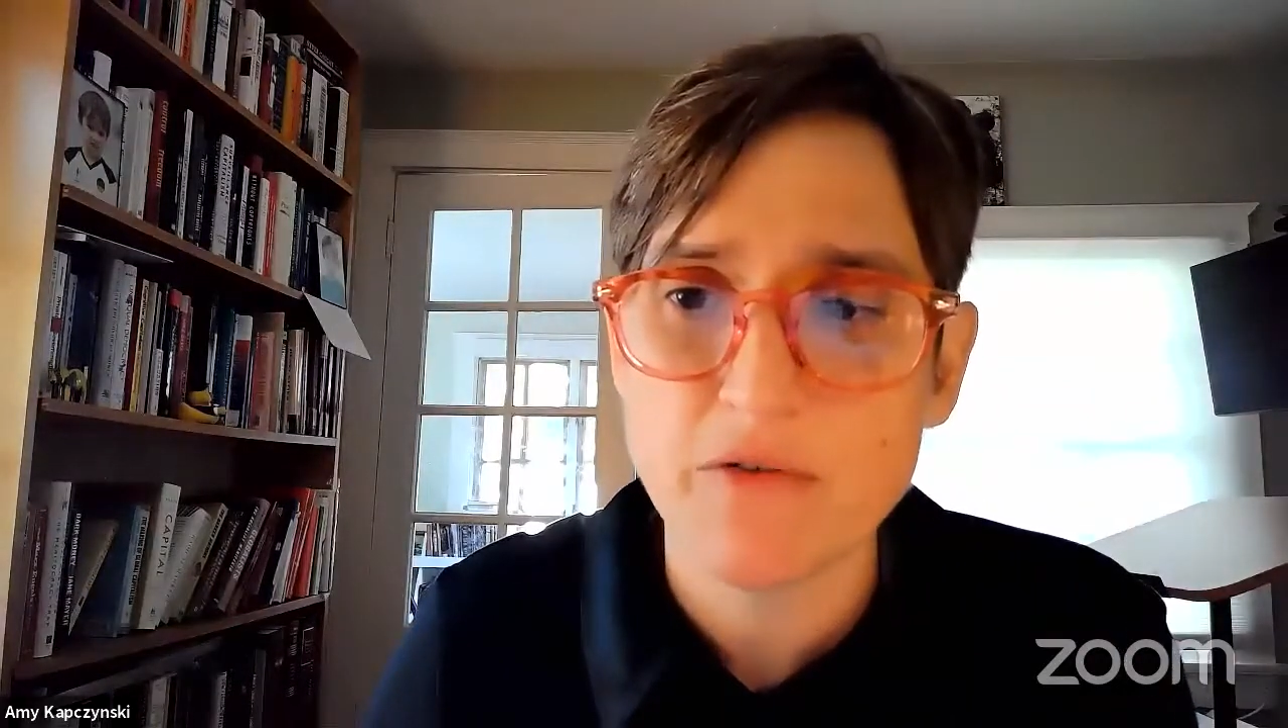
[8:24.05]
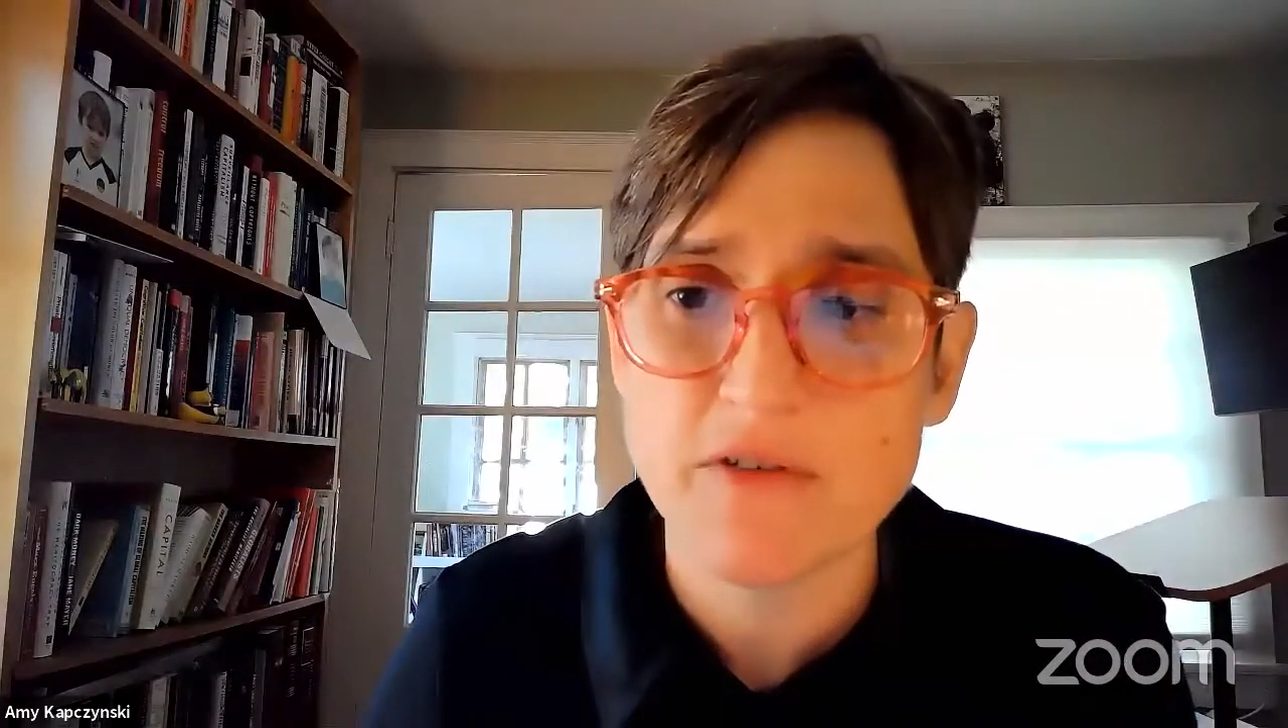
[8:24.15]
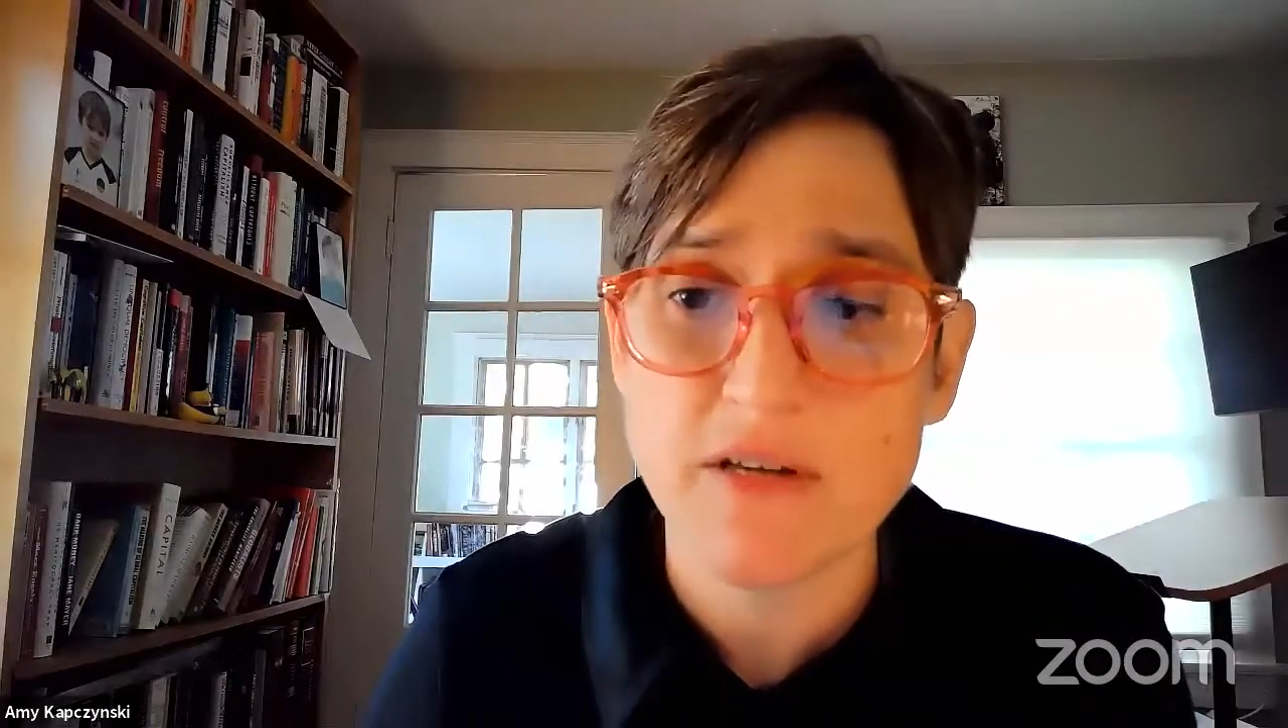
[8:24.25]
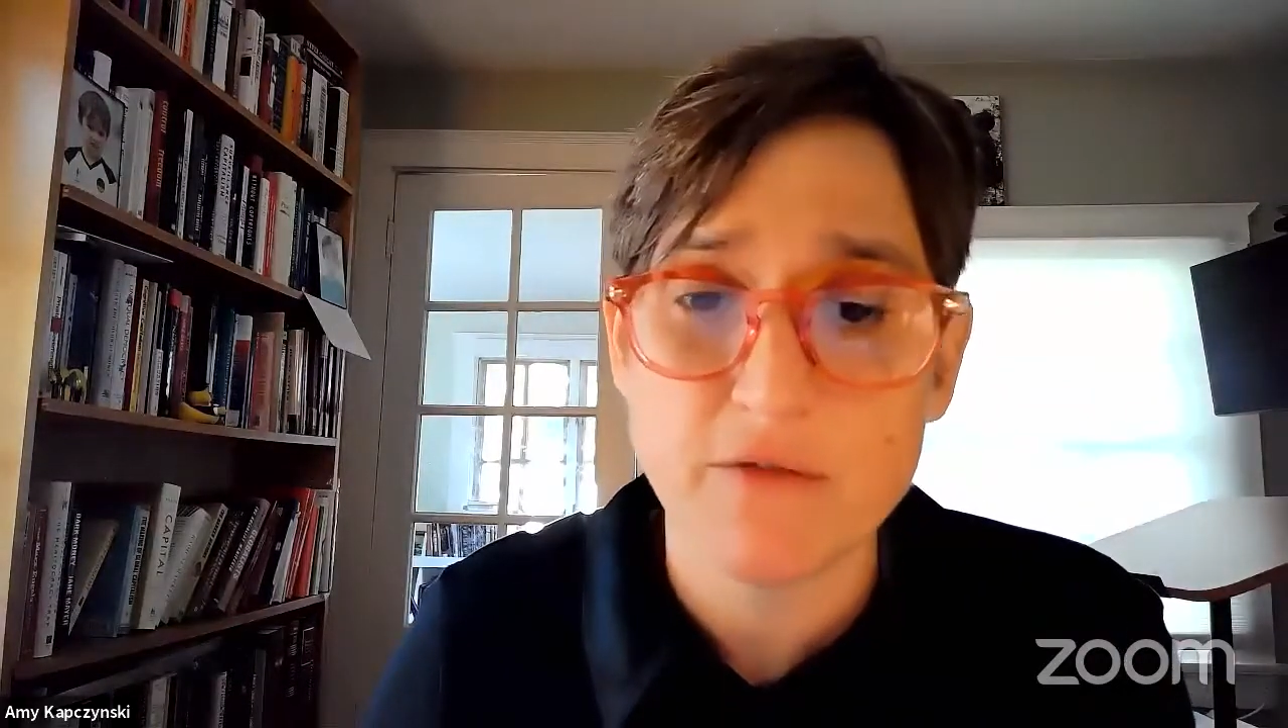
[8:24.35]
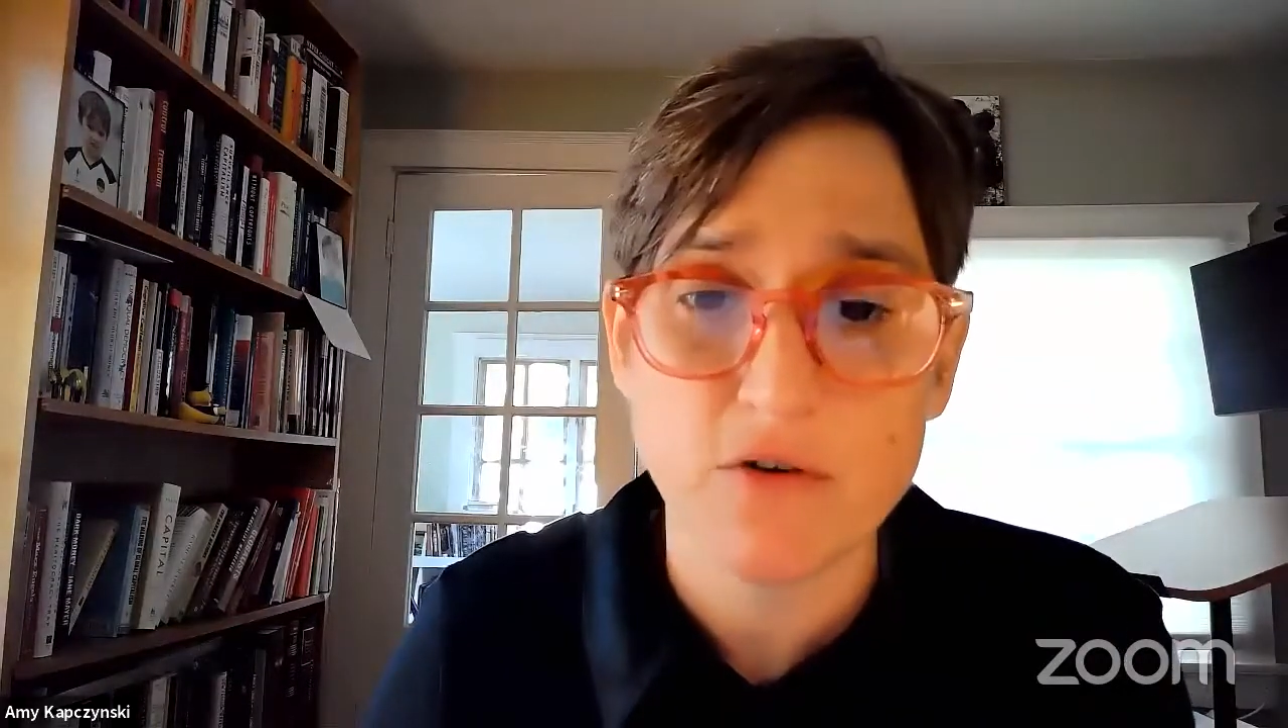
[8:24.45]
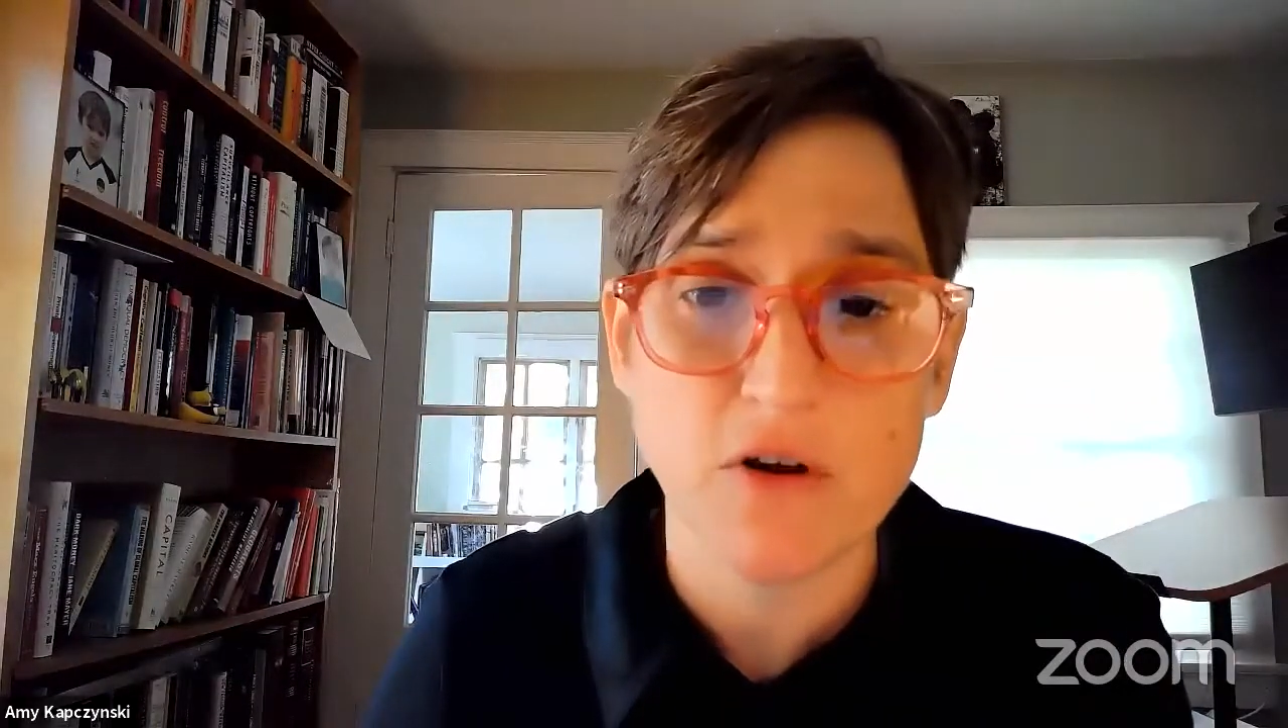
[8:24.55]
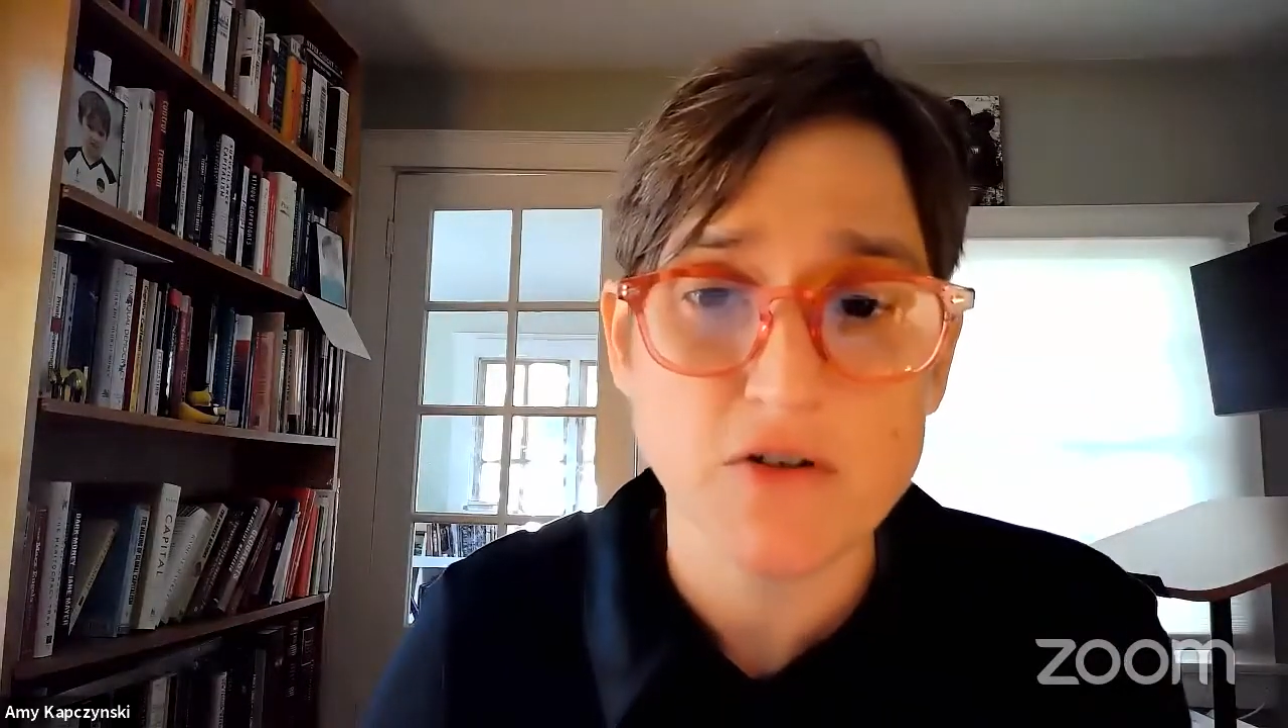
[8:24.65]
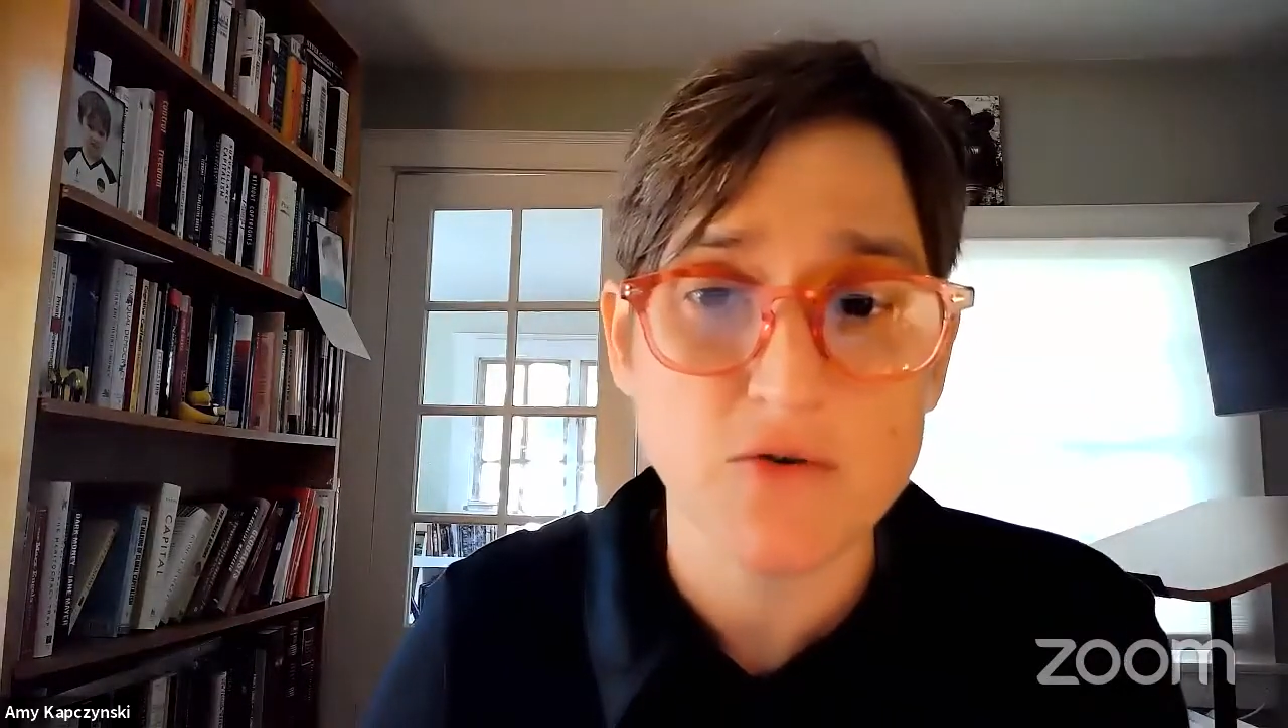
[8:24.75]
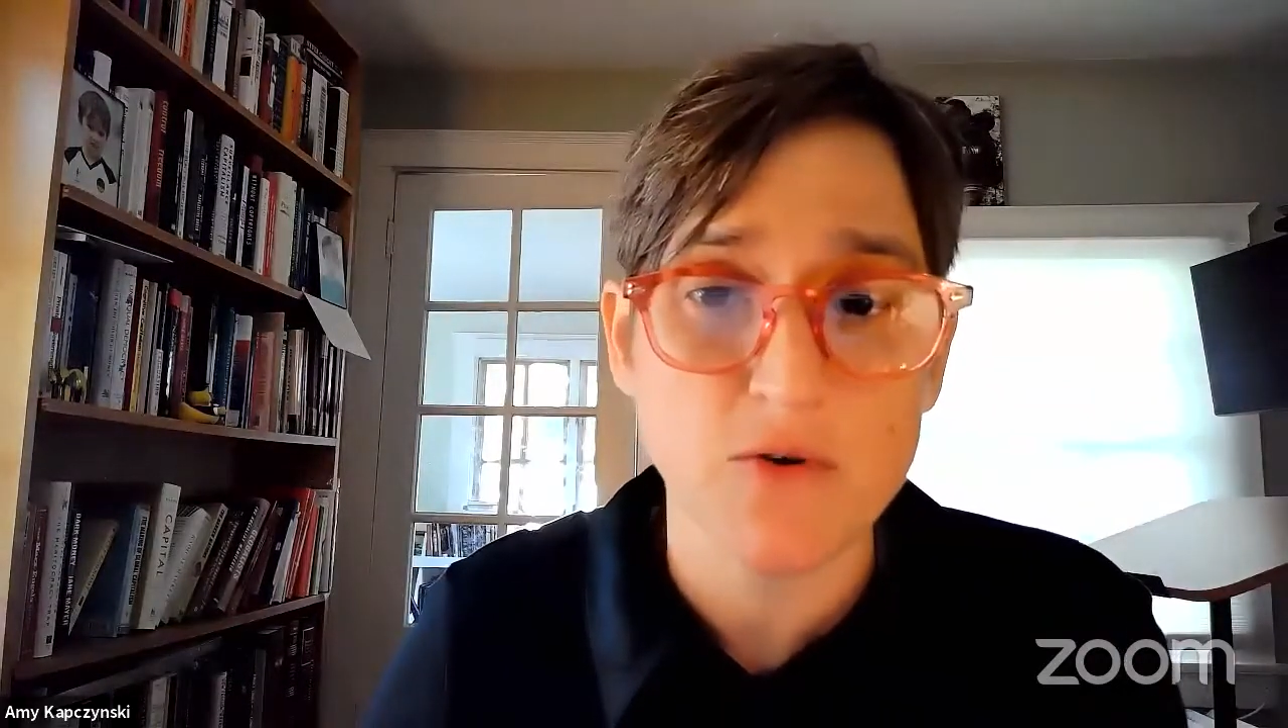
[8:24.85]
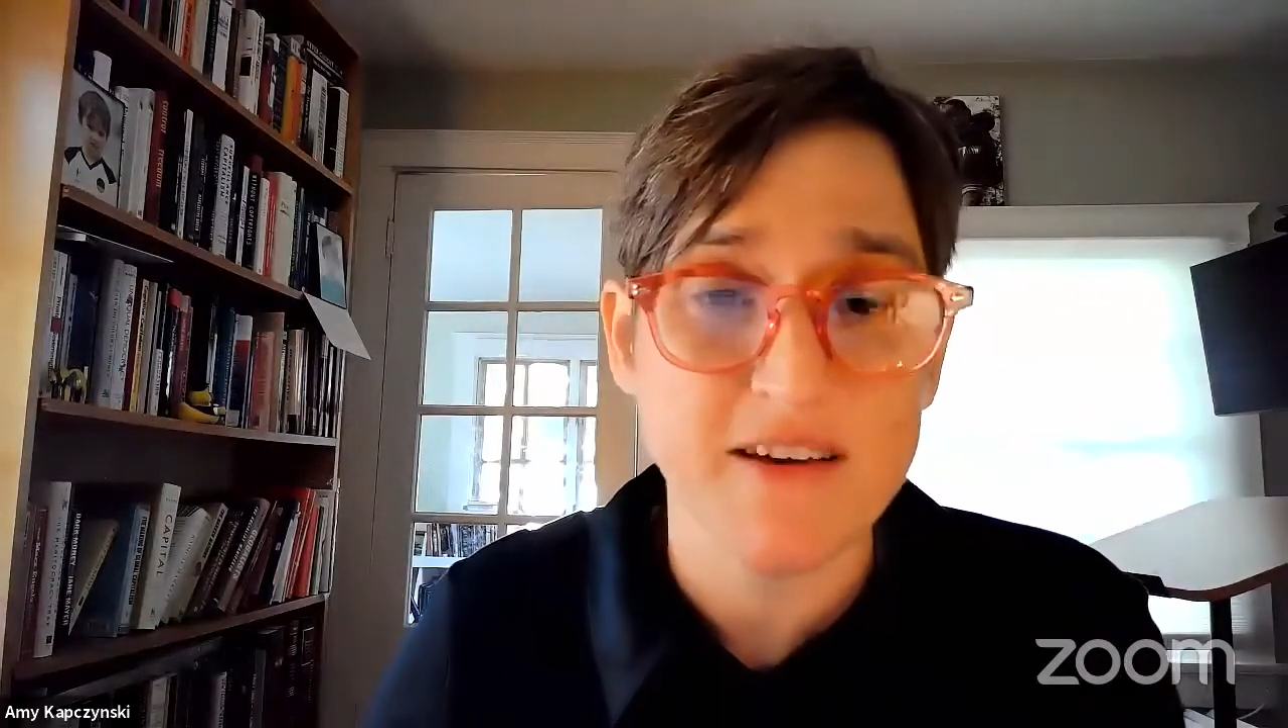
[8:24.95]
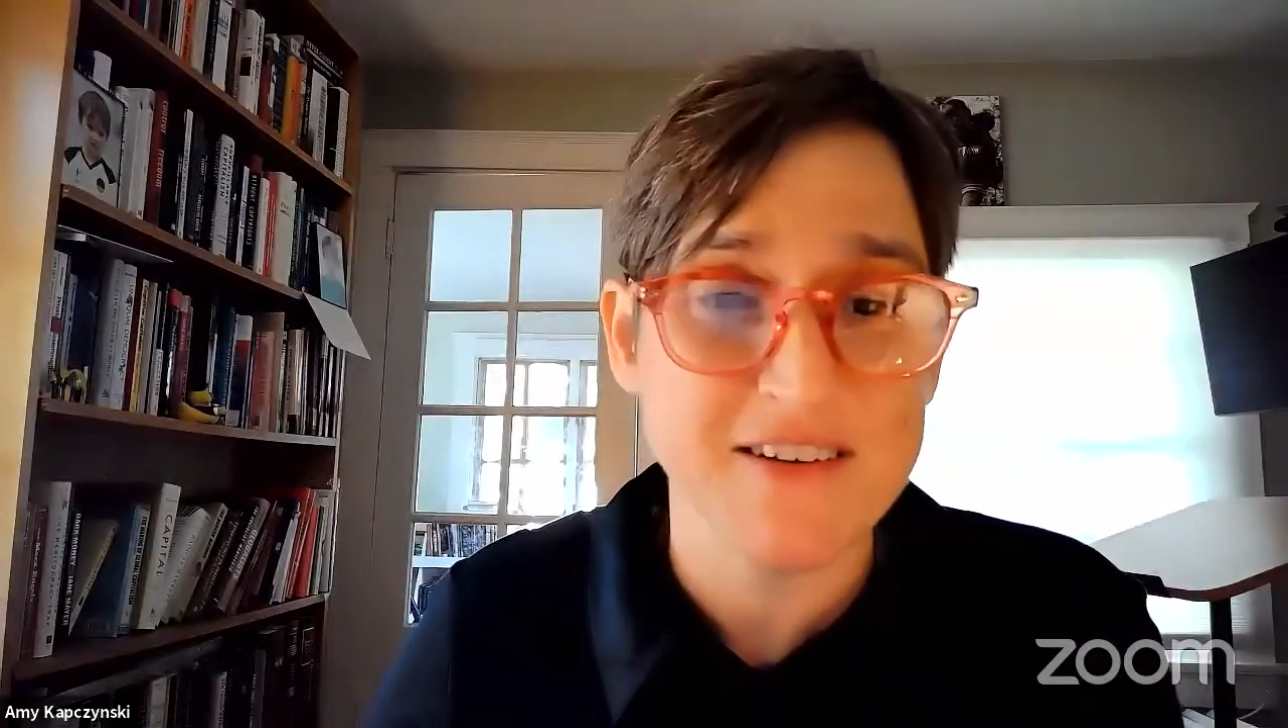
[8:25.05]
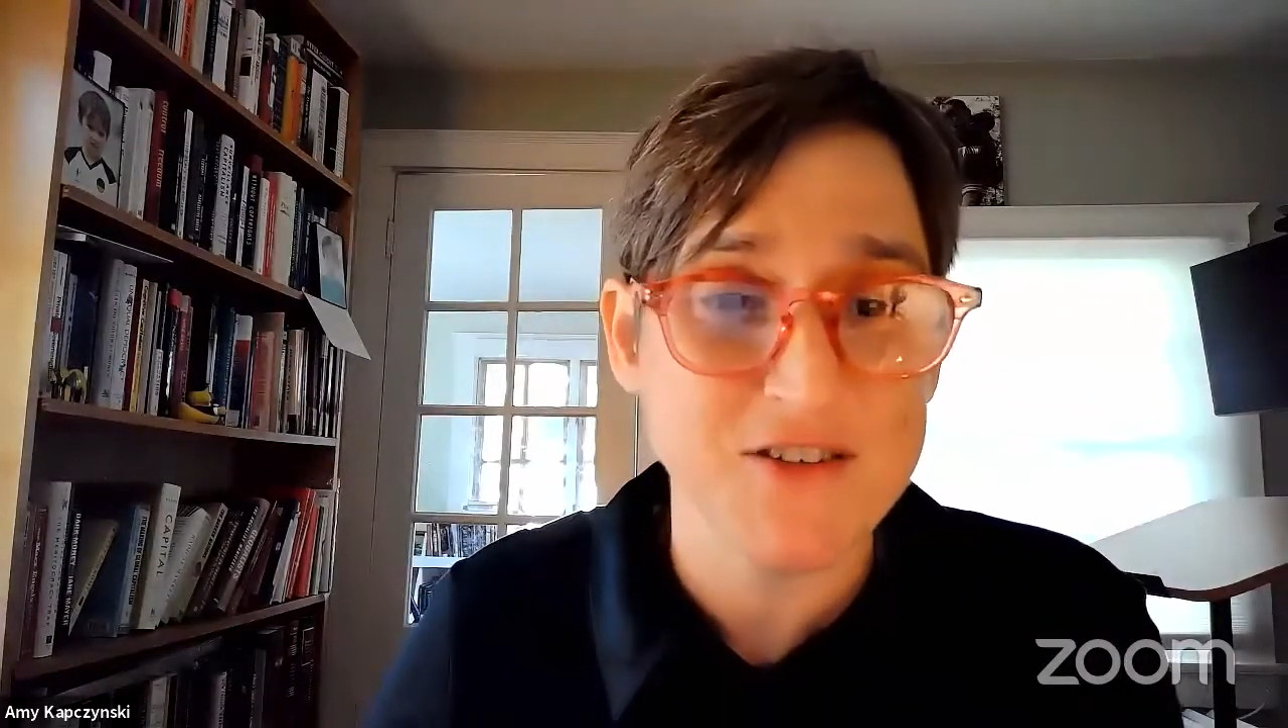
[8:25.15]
Stanford Law School and